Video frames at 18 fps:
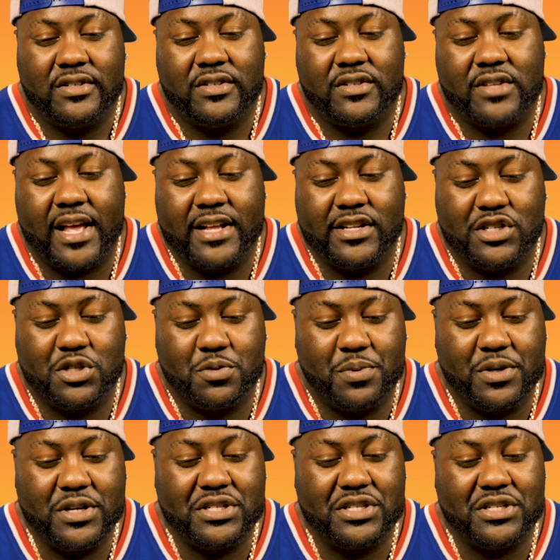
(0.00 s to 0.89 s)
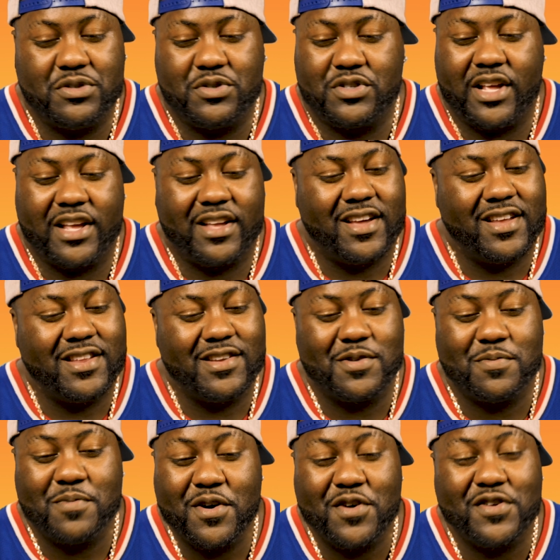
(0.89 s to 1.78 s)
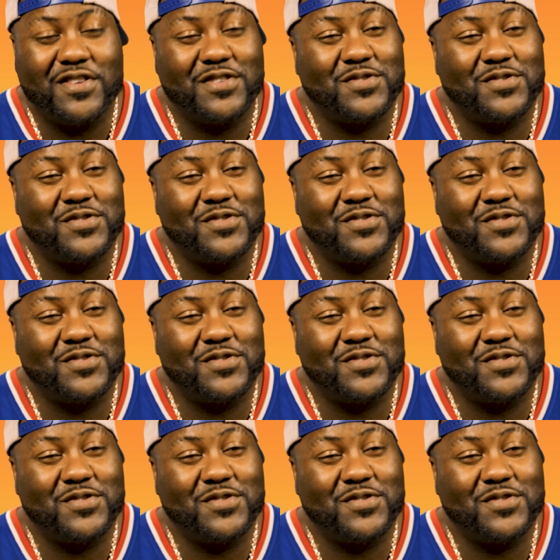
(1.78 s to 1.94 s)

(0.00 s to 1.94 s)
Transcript: it's like just pushing. He was like, Cuddy, come on,